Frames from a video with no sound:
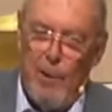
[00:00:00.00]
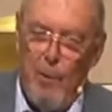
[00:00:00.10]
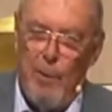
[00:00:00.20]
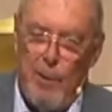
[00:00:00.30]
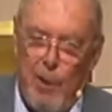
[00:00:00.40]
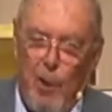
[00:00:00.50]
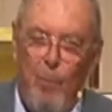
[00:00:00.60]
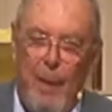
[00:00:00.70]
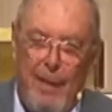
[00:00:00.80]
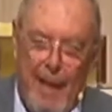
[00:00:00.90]
to his
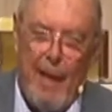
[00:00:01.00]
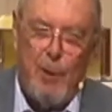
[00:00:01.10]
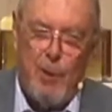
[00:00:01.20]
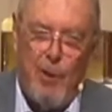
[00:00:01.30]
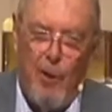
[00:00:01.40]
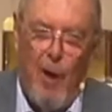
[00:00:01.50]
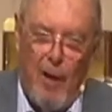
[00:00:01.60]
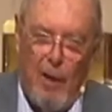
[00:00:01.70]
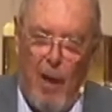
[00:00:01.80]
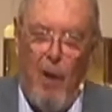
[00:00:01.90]
human nature
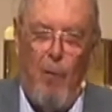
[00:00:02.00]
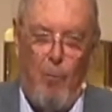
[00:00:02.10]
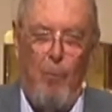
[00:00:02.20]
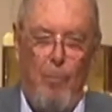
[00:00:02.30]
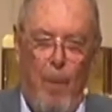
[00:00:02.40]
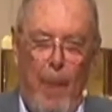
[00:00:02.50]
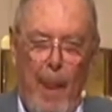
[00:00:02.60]
alone,